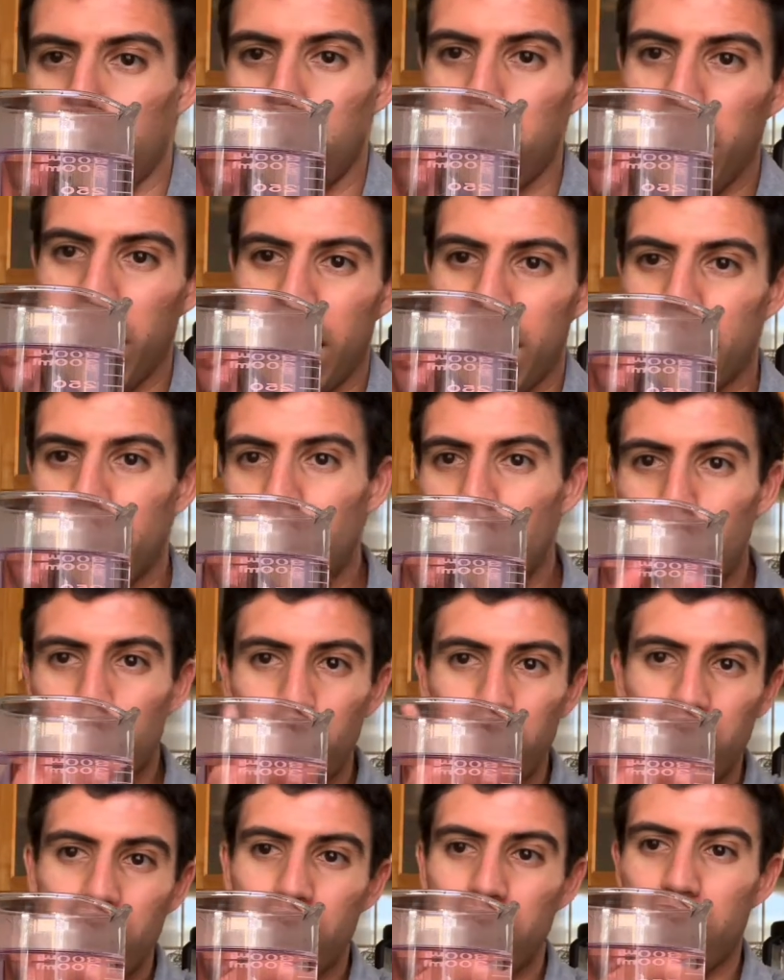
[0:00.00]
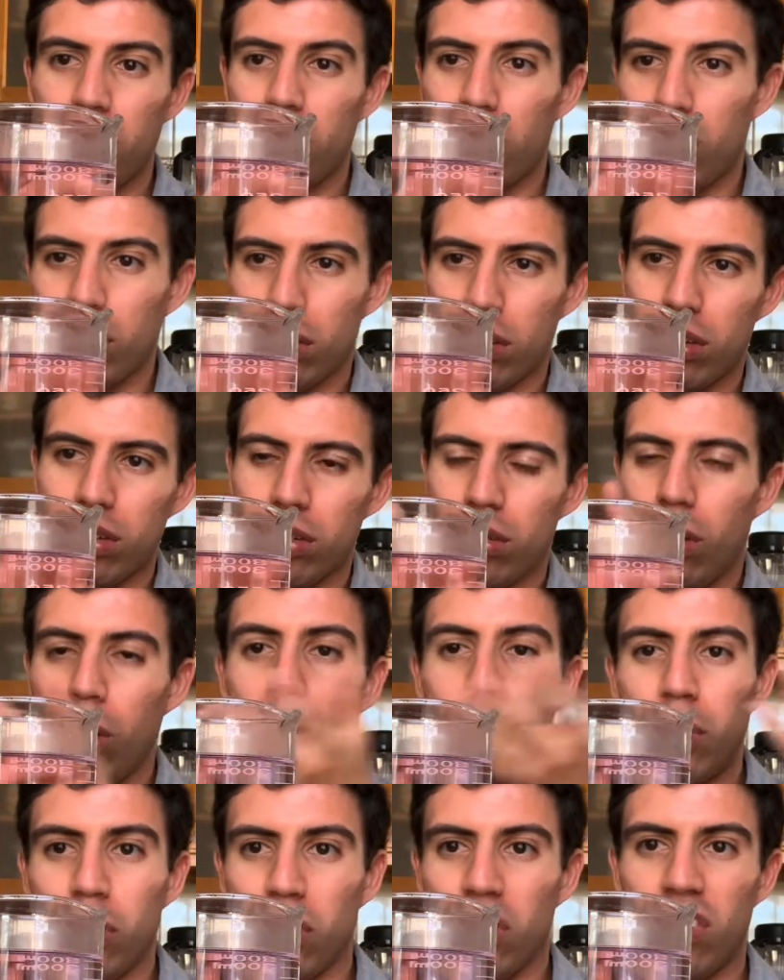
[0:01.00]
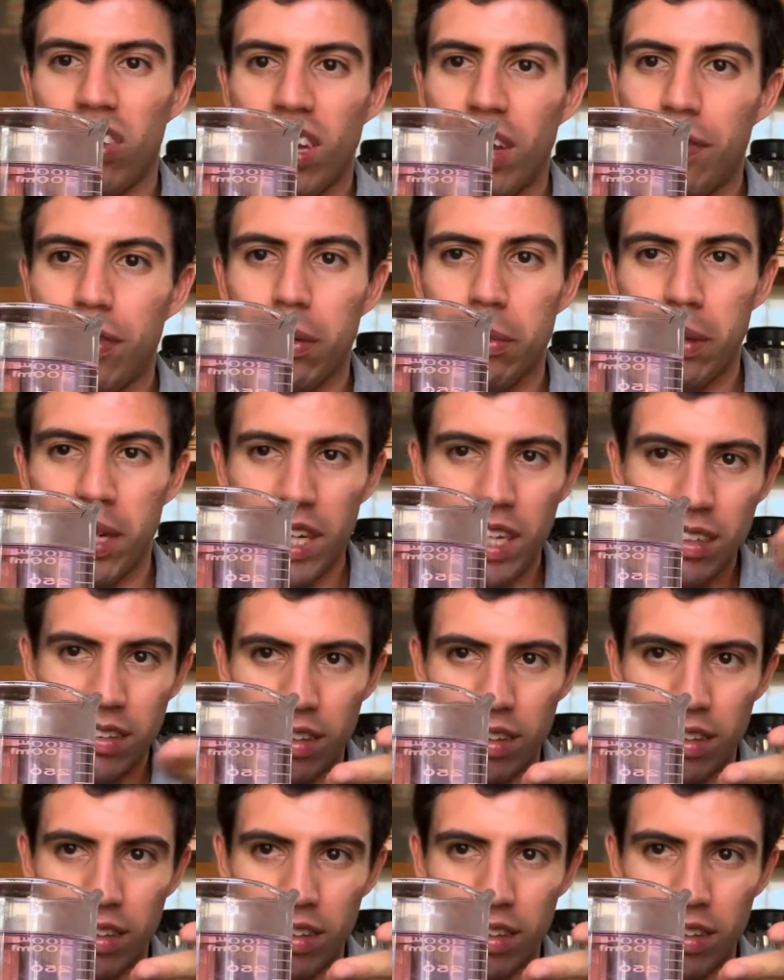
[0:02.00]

We had this one which took almost 7 minutes,